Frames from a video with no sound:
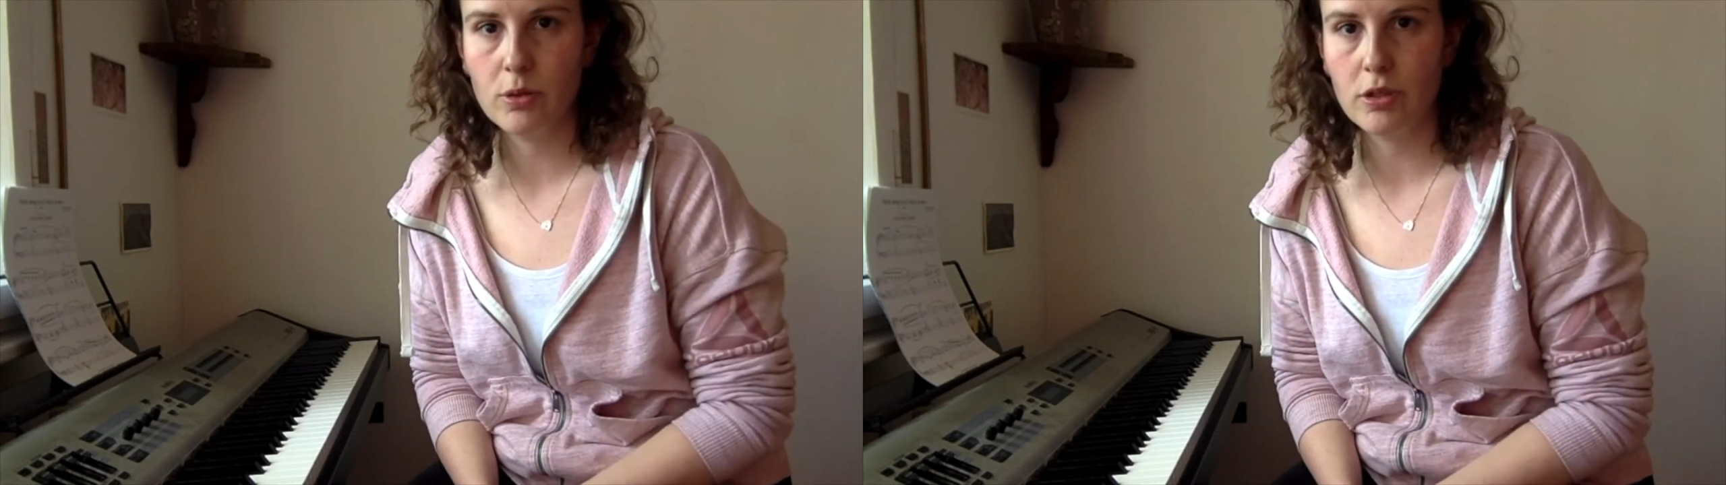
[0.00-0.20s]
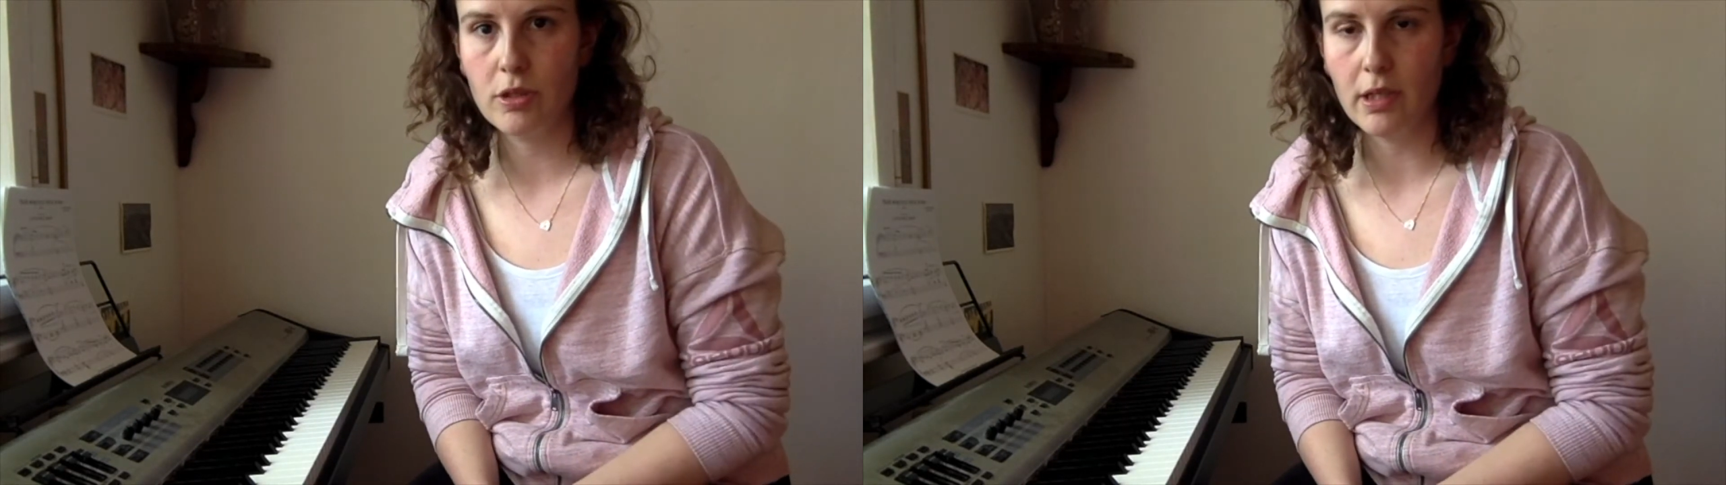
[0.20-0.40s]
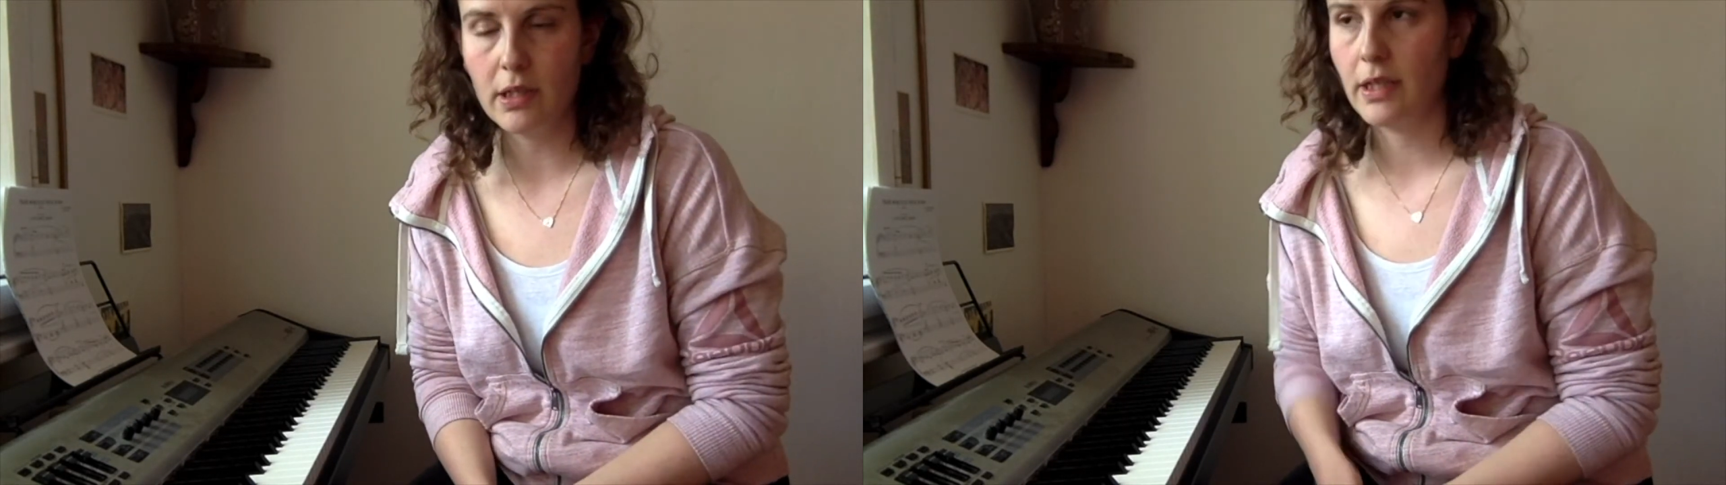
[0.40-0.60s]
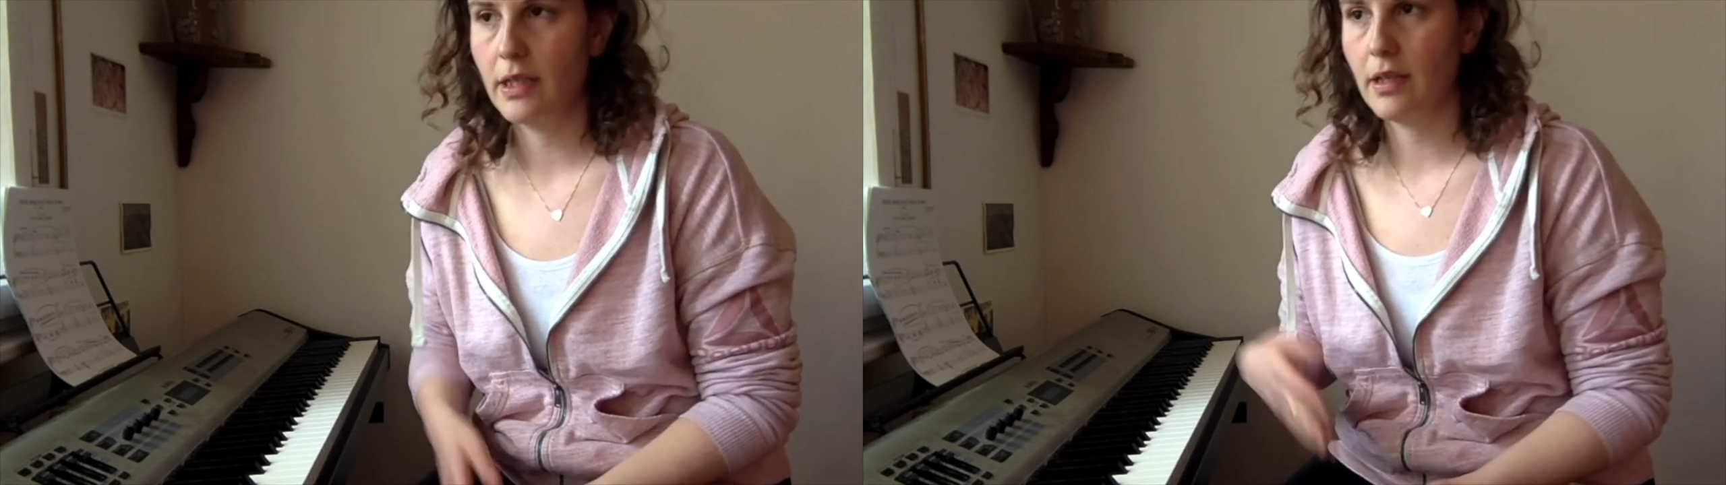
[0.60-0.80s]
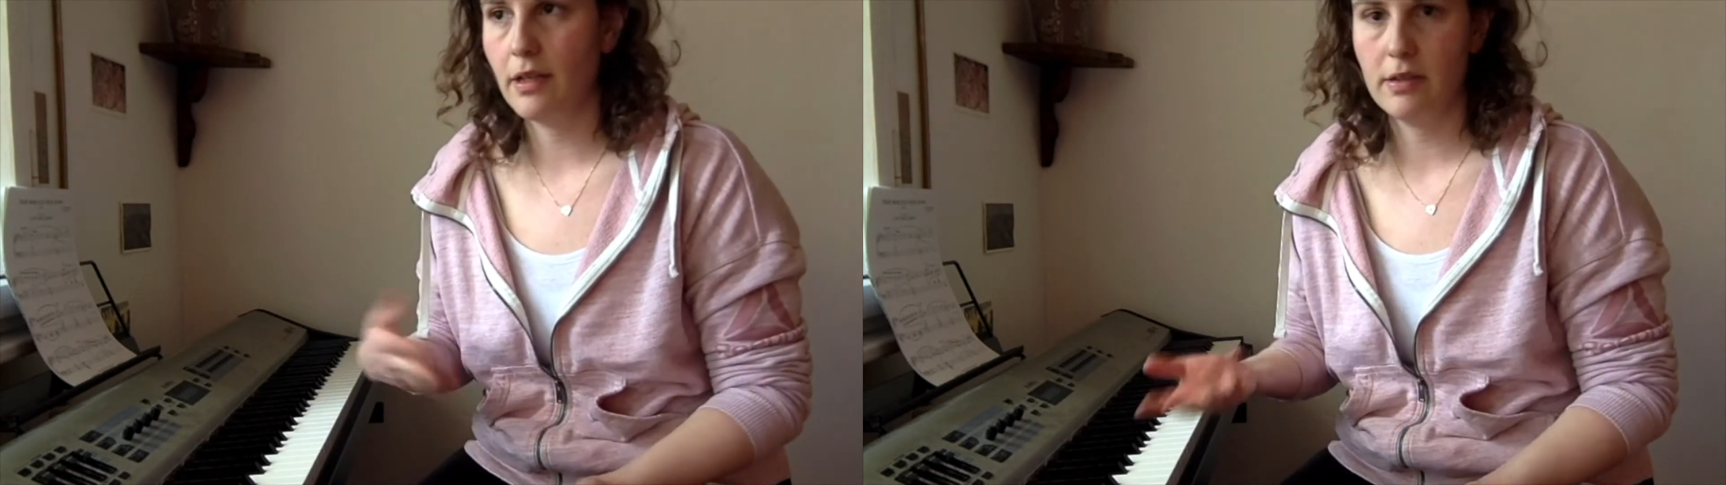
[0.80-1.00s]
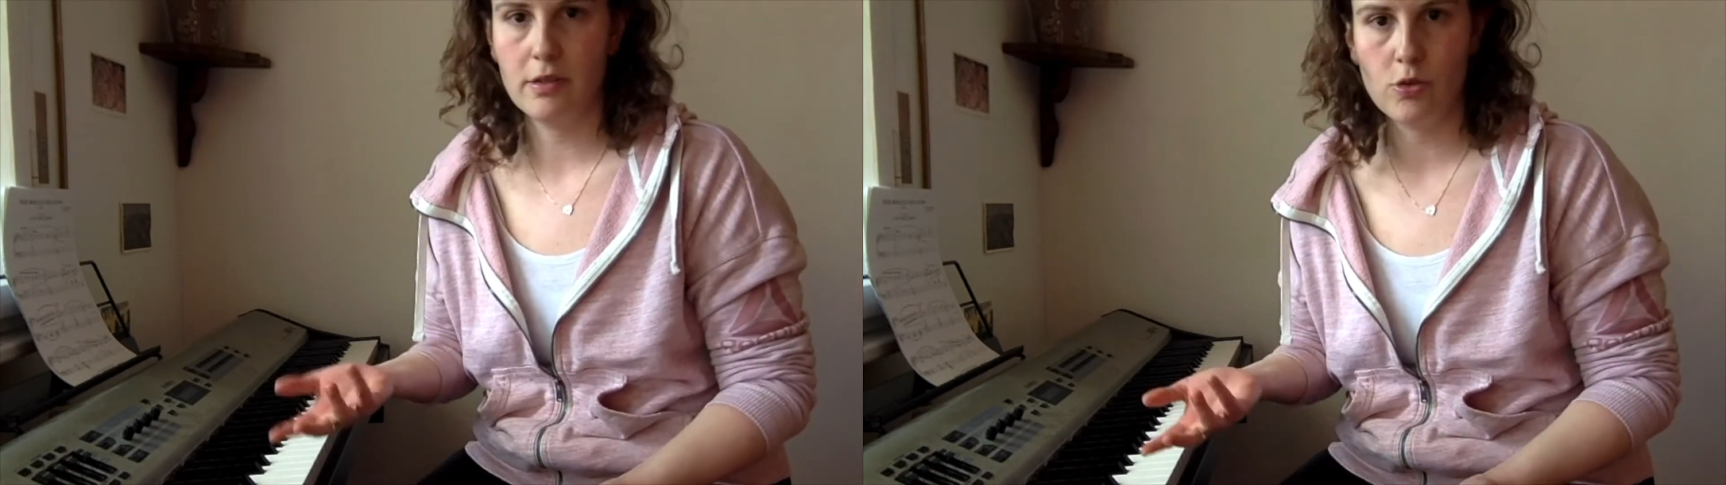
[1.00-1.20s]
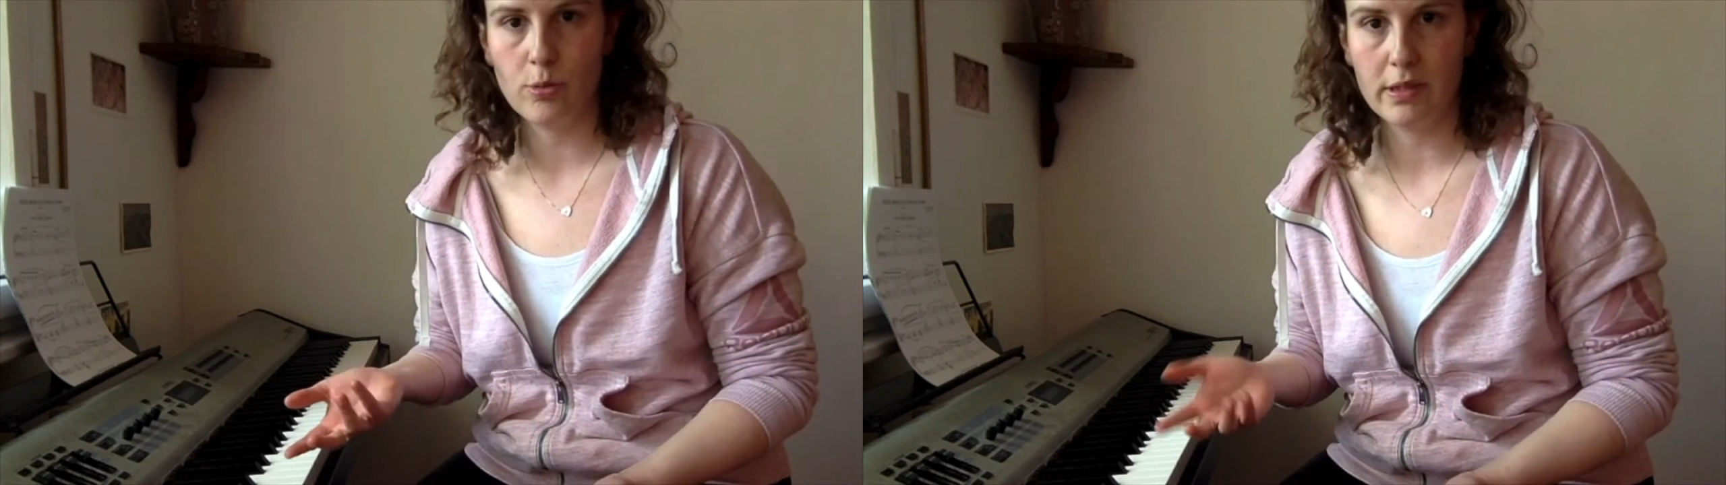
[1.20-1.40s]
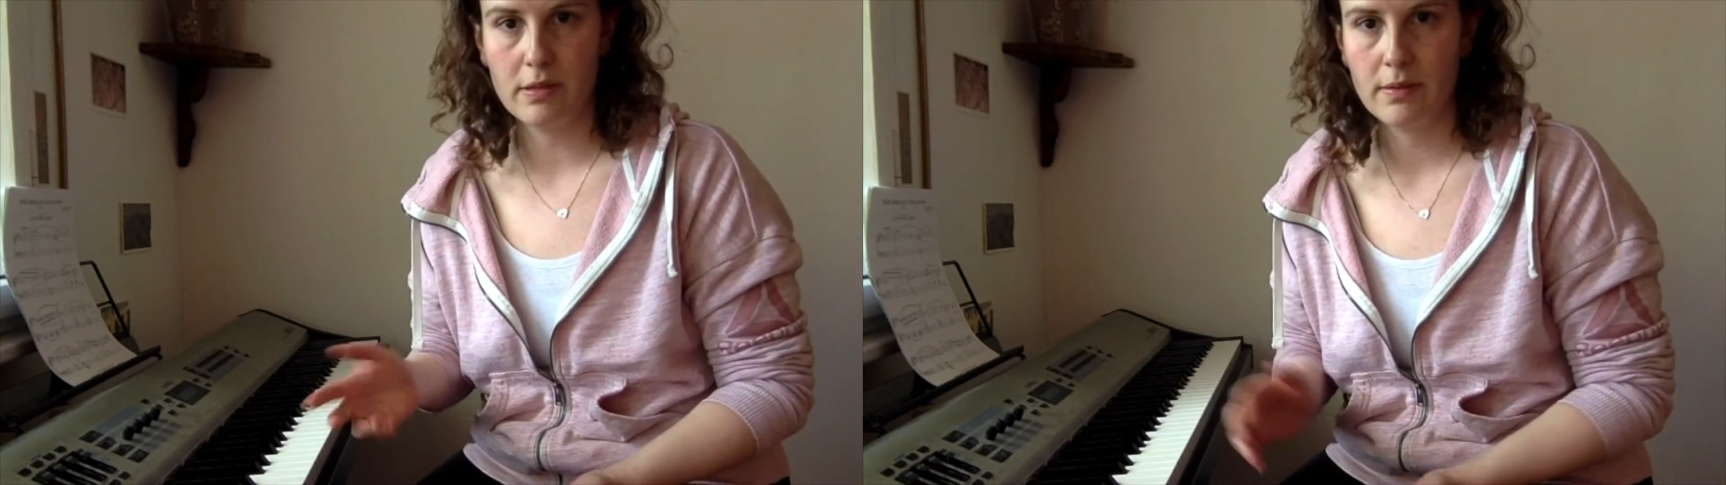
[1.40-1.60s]
guitar and other
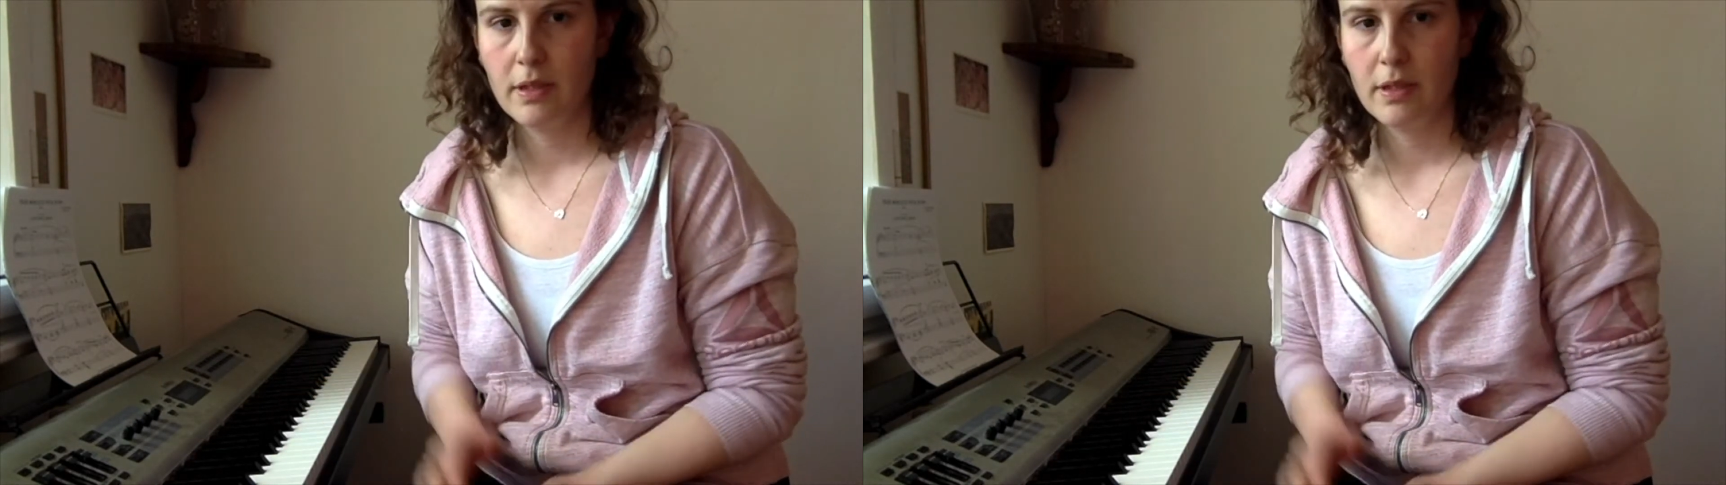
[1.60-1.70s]
instruments.